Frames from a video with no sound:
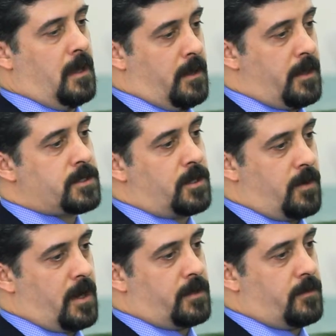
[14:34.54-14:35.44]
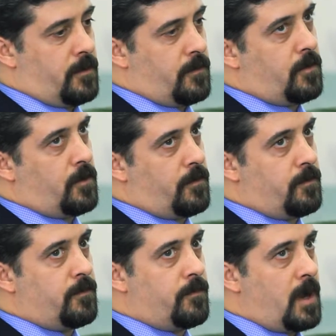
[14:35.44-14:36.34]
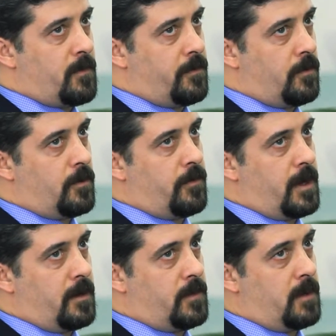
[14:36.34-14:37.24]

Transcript: That's correct. For probably 4 or 5,